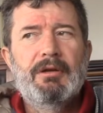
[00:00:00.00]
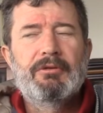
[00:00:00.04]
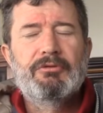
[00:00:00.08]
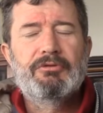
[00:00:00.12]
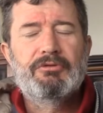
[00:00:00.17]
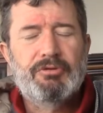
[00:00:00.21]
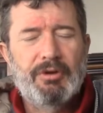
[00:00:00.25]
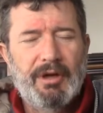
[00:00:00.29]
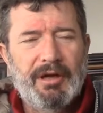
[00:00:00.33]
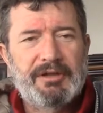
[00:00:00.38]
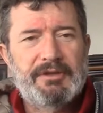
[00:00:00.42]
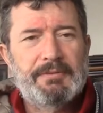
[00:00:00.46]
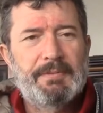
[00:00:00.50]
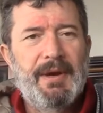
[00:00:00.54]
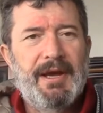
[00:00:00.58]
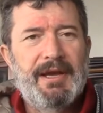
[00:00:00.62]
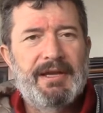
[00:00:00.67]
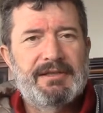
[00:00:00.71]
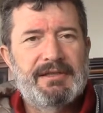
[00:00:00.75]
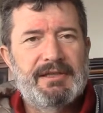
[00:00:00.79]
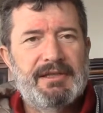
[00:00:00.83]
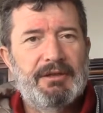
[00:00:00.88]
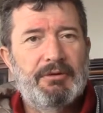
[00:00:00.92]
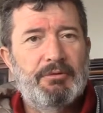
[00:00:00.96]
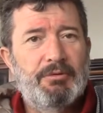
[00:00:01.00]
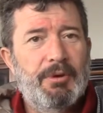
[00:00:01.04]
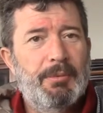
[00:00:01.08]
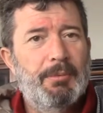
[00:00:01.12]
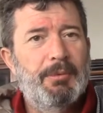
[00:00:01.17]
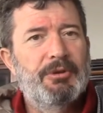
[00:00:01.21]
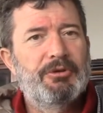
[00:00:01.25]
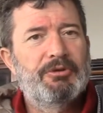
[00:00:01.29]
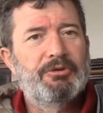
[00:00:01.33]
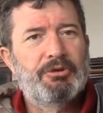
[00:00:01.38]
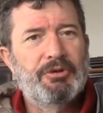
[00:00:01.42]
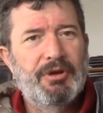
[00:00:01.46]
trespassing,
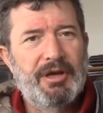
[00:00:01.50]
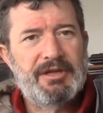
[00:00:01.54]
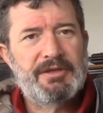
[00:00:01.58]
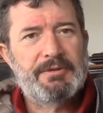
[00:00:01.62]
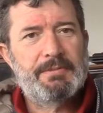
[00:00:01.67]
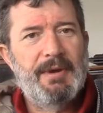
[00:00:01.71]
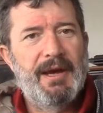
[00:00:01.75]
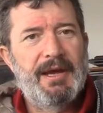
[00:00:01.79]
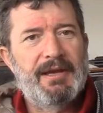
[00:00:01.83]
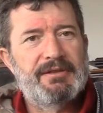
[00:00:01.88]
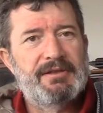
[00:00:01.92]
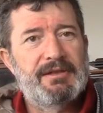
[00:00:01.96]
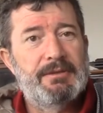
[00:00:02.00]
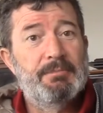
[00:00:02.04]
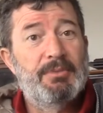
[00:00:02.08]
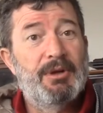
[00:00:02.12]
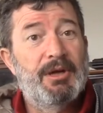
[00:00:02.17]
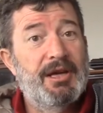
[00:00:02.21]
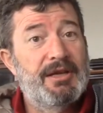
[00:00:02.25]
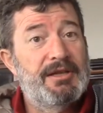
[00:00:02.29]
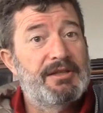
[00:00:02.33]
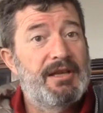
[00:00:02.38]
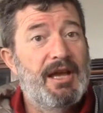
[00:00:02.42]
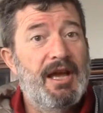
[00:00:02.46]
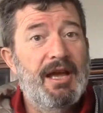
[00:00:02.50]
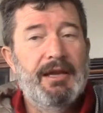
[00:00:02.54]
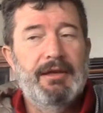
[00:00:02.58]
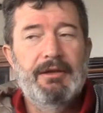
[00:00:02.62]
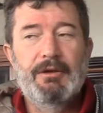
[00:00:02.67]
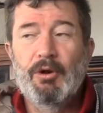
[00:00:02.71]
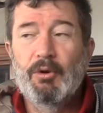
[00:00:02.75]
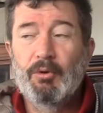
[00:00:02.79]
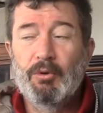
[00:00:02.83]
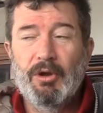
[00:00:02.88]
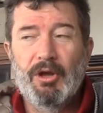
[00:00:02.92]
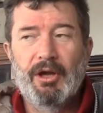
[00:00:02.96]
criminal trespassing, because I had
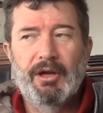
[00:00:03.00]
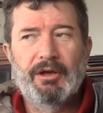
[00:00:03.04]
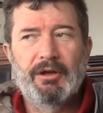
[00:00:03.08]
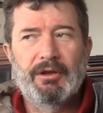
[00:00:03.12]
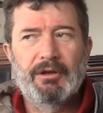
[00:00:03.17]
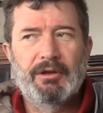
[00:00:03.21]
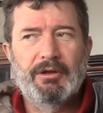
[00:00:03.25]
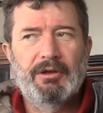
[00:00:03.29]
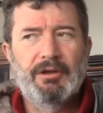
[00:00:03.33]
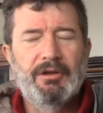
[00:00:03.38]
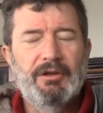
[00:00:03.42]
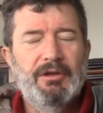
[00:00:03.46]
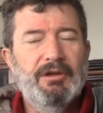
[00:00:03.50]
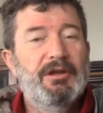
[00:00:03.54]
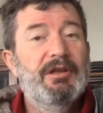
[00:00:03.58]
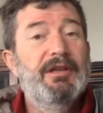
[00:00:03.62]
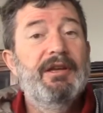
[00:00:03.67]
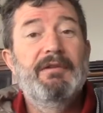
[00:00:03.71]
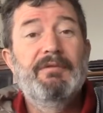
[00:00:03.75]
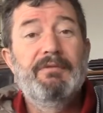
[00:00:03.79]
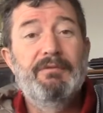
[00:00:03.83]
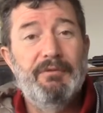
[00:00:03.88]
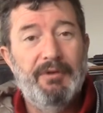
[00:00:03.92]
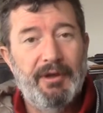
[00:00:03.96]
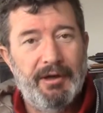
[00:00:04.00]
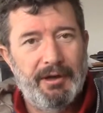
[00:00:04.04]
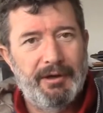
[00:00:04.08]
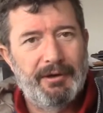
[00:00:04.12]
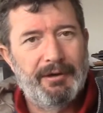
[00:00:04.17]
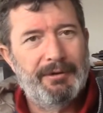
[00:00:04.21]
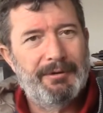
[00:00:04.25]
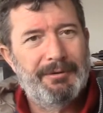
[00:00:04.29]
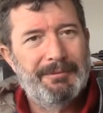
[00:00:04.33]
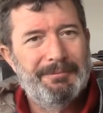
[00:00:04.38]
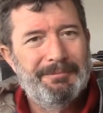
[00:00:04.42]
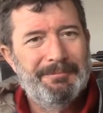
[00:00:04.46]
no longer lived there,
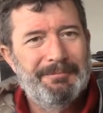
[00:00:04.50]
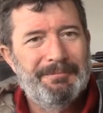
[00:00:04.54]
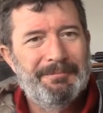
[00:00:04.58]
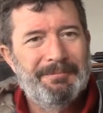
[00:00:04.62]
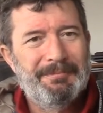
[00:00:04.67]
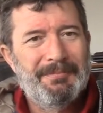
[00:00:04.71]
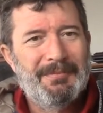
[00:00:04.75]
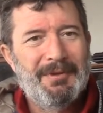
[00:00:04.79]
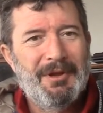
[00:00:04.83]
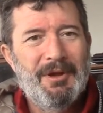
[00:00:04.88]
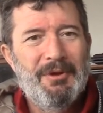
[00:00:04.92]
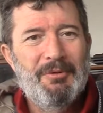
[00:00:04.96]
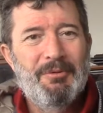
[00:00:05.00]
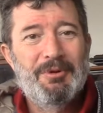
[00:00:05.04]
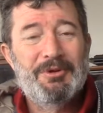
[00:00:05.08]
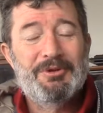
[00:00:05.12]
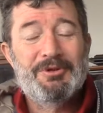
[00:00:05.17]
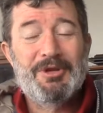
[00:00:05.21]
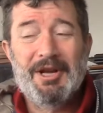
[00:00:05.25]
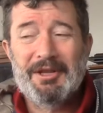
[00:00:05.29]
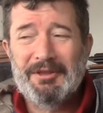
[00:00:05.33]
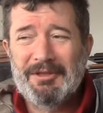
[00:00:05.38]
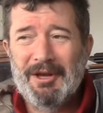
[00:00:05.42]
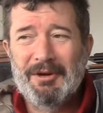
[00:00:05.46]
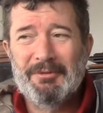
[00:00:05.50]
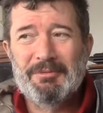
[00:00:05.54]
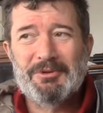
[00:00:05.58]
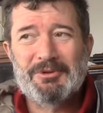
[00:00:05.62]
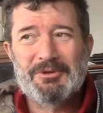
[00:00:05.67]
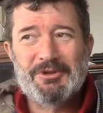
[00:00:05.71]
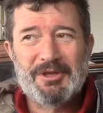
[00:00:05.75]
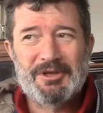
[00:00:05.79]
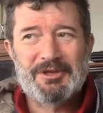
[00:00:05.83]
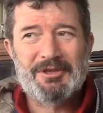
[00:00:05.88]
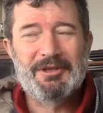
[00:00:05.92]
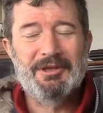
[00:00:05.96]
which I thought
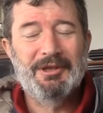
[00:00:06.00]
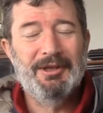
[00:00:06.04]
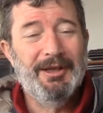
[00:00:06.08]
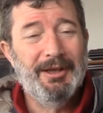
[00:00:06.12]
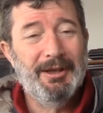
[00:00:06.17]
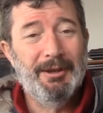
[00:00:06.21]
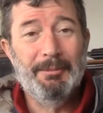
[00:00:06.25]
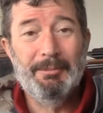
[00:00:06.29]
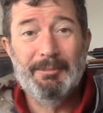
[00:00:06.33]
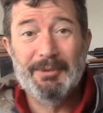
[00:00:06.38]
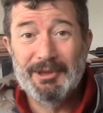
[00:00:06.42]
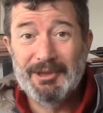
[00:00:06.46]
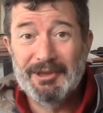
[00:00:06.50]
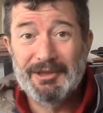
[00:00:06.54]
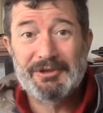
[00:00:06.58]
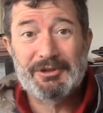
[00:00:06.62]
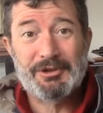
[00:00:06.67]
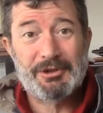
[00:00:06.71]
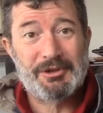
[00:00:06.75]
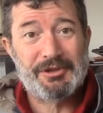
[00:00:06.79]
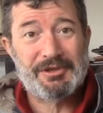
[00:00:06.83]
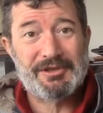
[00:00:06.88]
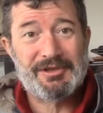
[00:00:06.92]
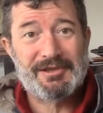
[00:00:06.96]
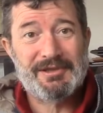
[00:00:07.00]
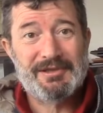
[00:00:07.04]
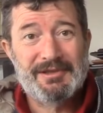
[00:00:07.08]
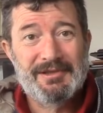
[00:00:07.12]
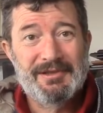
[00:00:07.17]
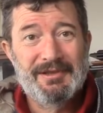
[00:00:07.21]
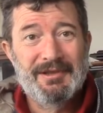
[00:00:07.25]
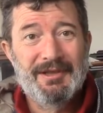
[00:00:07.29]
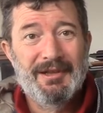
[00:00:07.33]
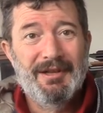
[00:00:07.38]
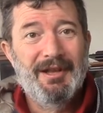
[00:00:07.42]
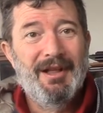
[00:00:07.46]
was just a little malicious.
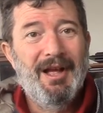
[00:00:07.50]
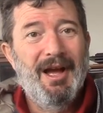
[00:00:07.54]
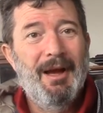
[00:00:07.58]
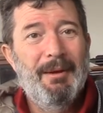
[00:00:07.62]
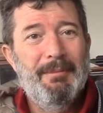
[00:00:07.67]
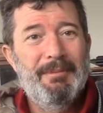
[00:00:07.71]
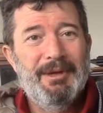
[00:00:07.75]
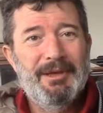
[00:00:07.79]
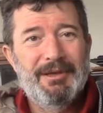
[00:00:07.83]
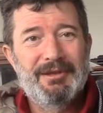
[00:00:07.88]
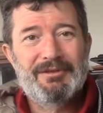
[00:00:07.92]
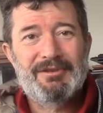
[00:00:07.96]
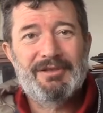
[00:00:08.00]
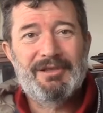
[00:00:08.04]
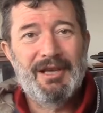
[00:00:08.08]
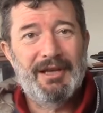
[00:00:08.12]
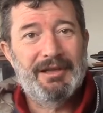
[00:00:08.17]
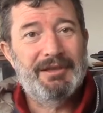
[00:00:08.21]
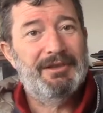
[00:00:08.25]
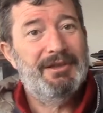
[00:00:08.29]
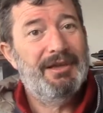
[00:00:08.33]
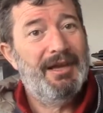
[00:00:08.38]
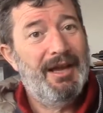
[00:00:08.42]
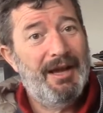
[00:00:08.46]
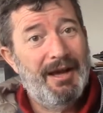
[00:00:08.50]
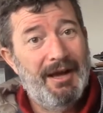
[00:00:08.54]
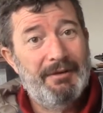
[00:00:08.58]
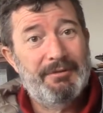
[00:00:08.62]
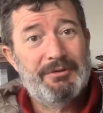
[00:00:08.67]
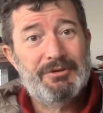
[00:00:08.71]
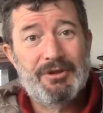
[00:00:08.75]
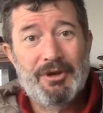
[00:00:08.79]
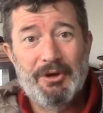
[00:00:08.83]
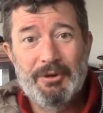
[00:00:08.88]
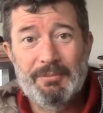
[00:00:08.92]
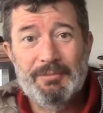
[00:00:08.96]
I mean, it's like, yeah, I
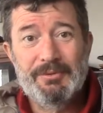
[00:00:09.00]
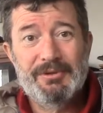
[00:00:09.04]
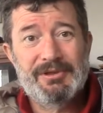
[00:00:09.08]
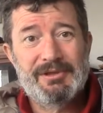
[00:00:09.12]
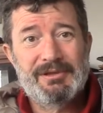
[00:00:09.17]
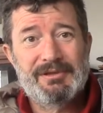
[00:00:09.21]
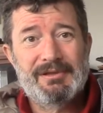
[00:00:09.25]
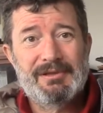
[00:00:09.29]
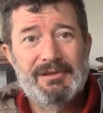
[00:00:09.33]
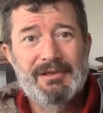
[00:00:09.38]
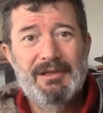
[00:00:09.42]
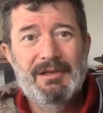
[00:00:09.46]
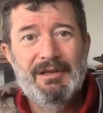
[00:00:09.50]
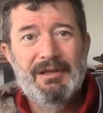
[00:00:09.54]
was homeless,